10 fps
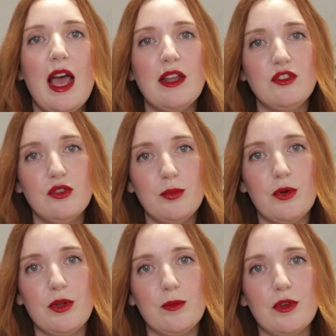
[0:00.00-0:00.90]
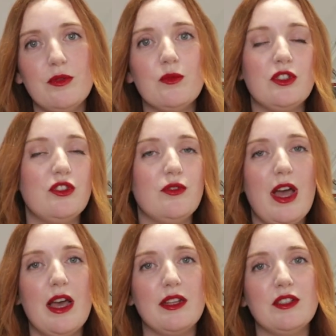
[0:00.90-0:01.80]
At your appointment, once you've
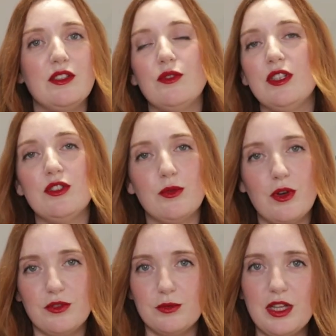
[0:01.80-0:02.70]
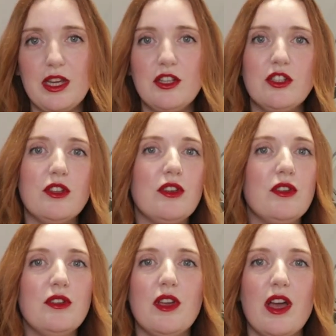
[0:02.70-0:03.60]
had your initial consultation